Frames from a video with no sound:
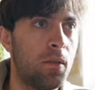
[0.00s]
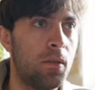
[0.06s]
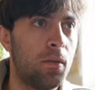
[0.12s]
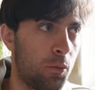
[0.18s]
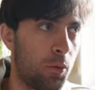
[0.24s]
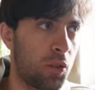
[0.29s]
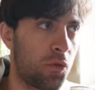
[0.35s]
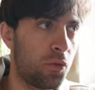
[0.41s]

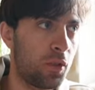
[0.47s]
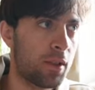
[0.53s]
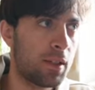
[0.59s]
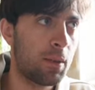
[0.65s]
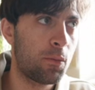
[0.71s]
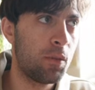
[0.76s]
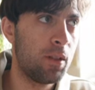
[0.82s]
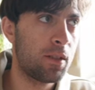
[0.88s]
which for
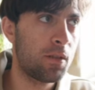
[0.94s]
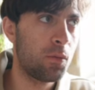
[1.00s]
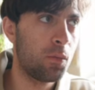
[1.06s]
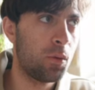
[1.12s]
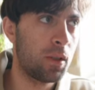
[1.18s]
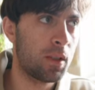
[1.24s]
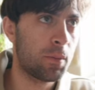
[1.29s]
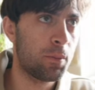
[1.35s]
some reason
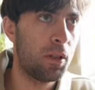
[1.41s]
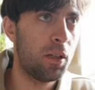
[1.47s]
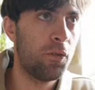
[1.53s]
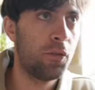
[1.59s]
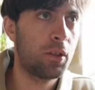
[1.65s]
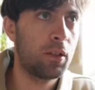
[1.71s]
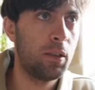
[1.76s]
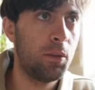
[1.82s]
works
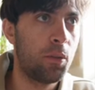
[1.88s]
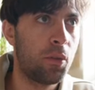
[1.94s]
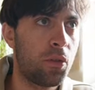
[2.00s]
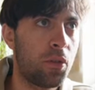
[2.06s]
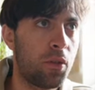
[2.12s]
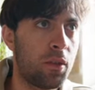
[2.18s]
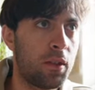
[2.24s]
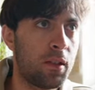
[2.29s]
perfectly
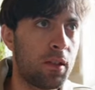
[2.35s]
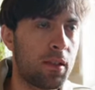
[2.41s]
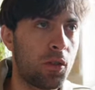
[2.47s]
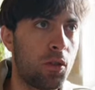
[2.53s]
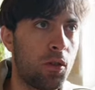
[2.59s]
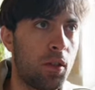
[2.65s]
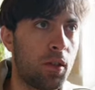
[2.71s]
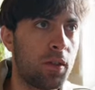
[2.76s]
with this
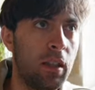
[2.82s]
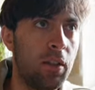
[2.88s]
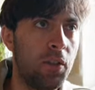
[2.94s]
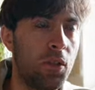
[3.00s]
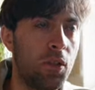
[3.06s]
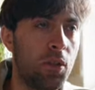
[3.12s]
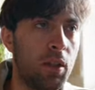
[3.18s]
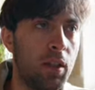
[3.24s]
chord,
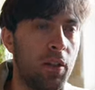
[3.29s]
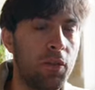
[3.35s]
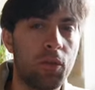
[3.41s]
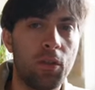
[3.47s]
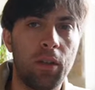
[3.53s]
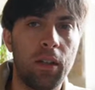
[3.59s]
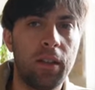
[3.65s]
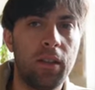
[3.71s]
even though I have
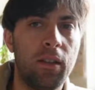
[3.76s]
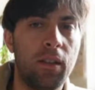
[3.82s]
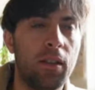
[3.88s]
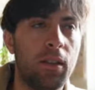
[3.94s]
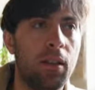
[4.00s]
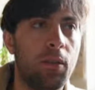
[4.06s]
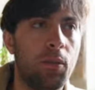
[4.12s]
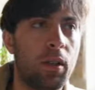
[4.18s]
no
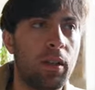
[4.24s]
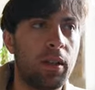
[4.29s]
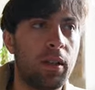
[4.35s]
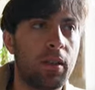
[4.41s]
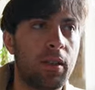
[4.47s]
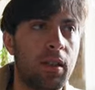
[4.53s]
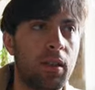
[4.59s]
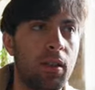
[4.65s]
idea what
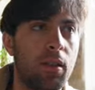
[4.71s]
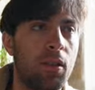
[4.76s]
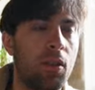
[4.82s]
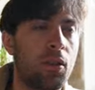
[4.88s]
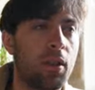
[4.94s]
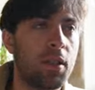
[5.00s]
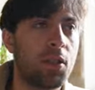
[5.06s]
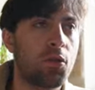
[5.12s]
exactly the
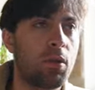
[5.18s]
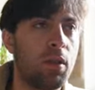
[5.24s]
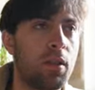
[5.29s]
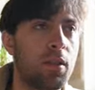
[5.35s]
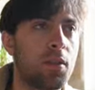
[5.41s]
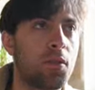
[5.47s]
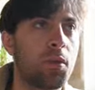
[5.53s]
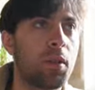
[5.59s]
orchestra hit
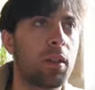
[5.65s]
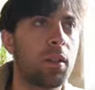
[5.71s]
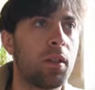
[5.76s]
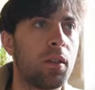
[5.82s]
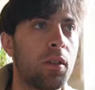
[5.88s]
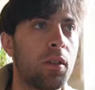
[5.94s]
is doing.